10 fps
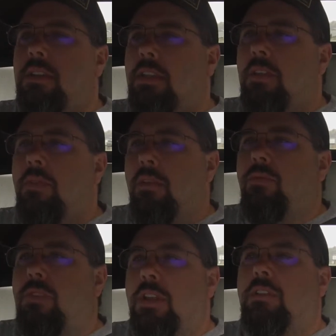Then we
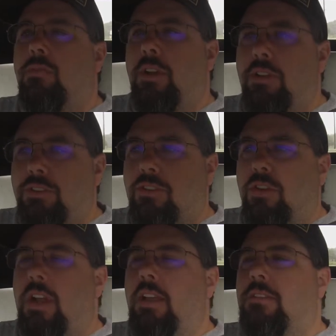did the rear
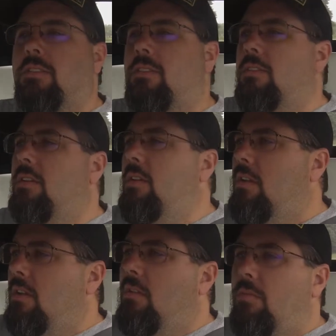struts
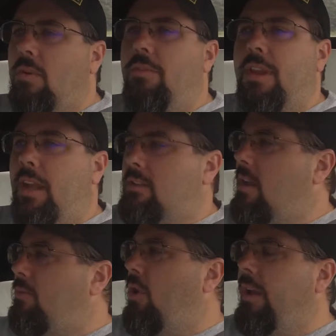with a nice
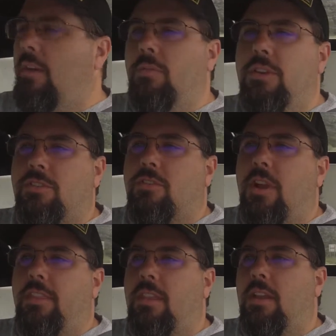upgraded rear
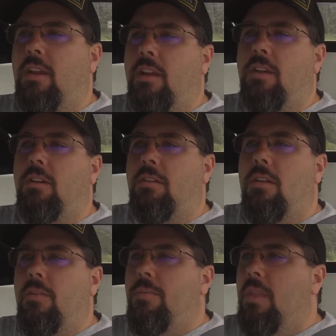strut there.
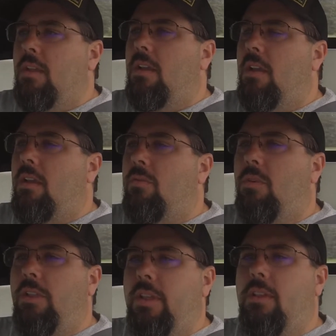
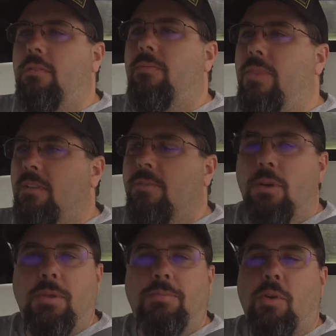Really
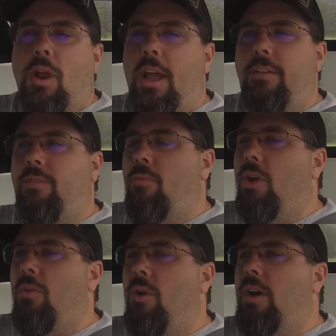firmed up the ride from what
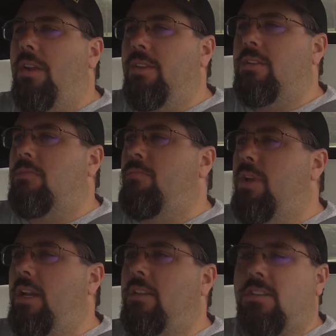it was,
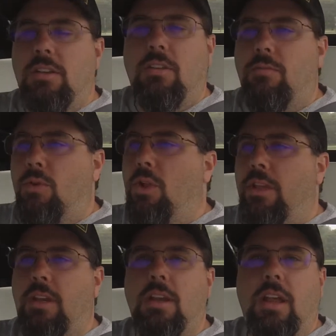but it's still
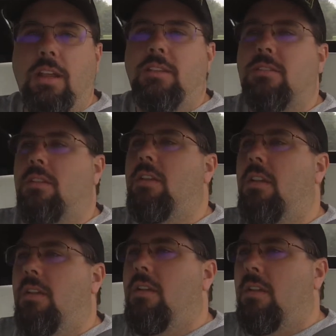really nice.
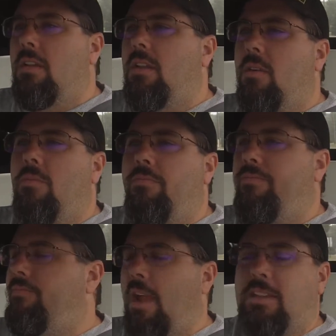You know,
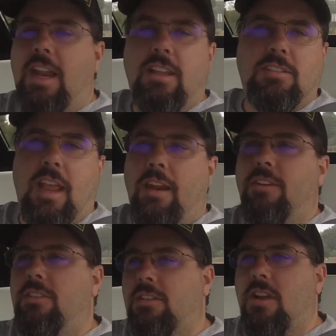by today's
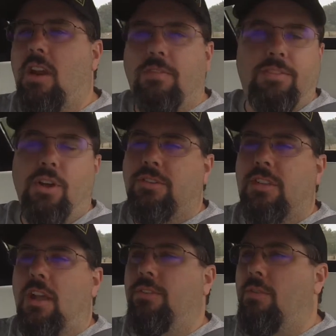standards, this car floats
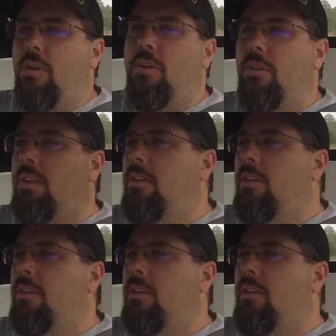down the road.